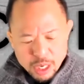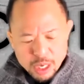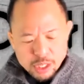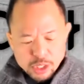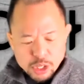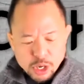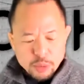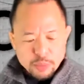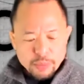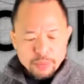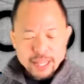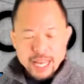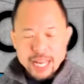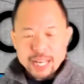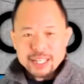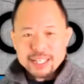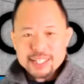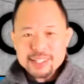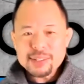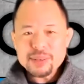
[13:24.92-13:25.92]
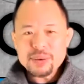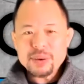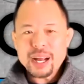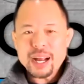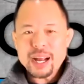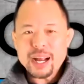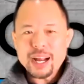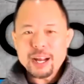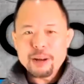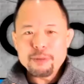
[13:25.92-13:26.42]
So that is
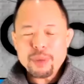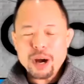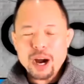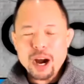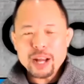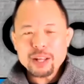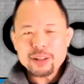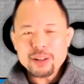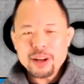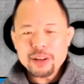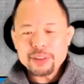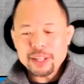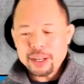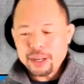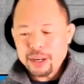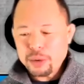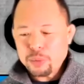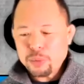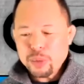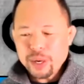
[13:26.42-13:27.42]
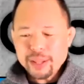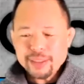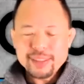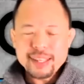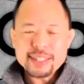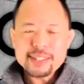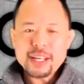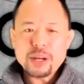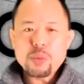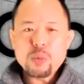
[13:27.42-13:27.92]
iCloth. And one of the
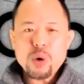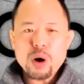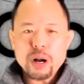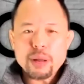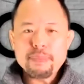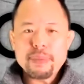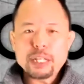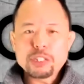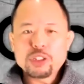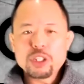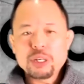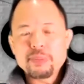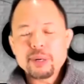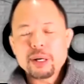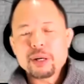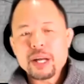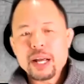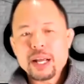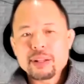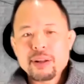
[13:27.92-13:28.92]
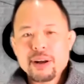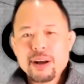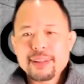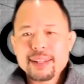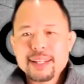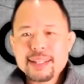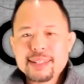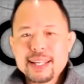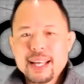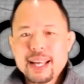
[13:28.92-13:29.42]
things I want to mention about
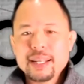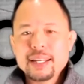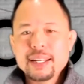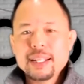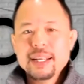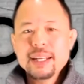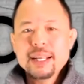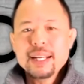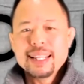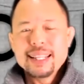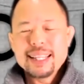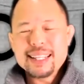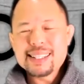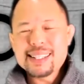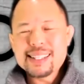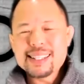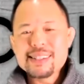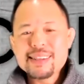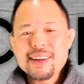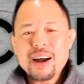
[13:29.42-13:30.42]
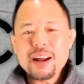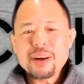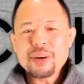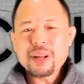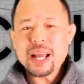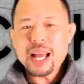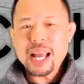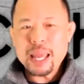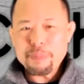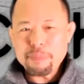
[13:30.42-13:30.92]
iCloth is that this is not
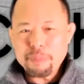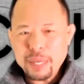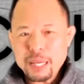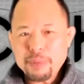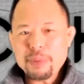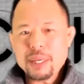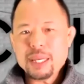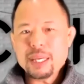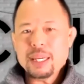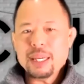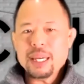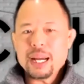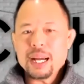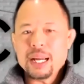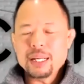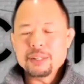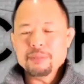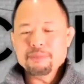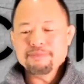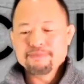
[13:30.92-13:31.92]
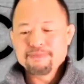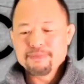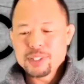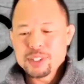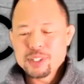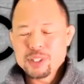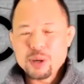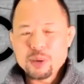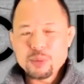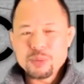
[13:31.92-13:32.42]
a PPE item.
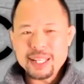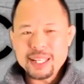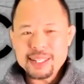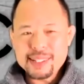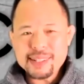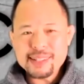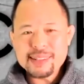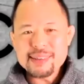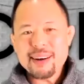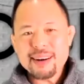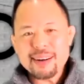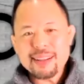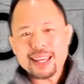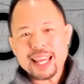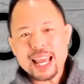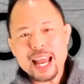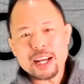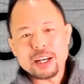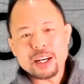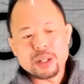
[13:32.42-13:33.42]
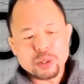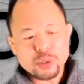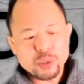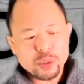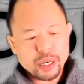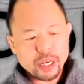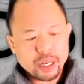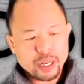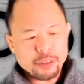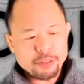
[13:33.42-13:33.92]
So this is not in the
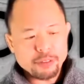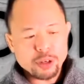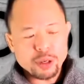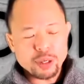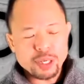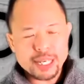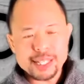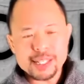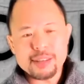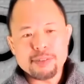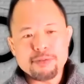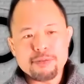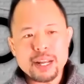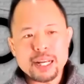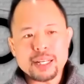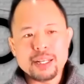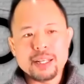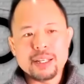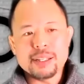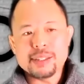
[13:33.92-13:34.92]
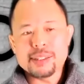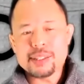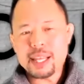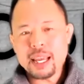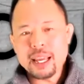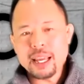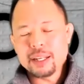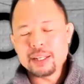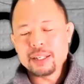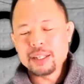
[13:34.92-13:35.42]
category of your disinfectants
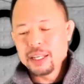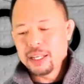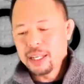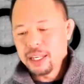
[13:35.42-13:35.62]
and